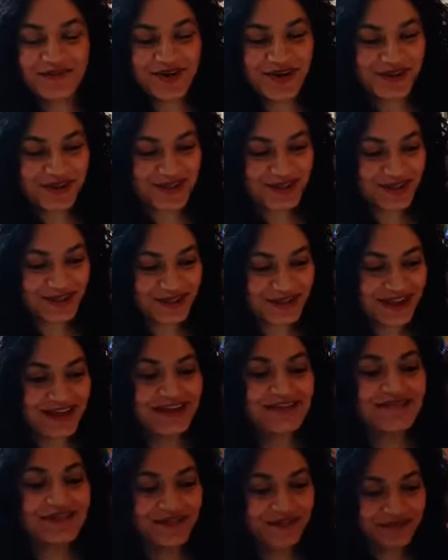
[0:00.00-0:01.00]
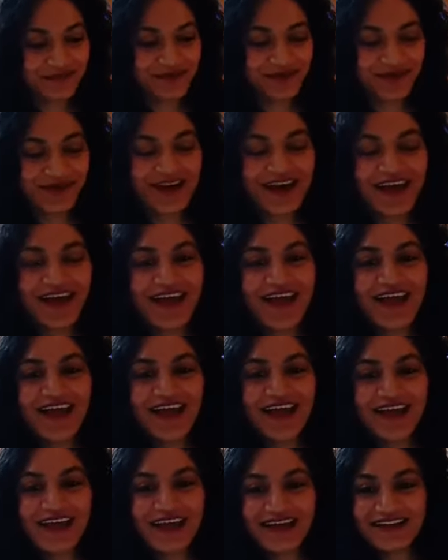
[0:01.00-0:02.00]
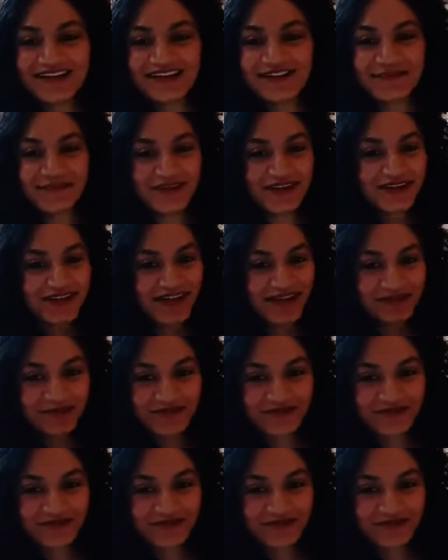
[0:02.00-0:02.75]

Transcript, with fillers: process life some more. And in the meantime,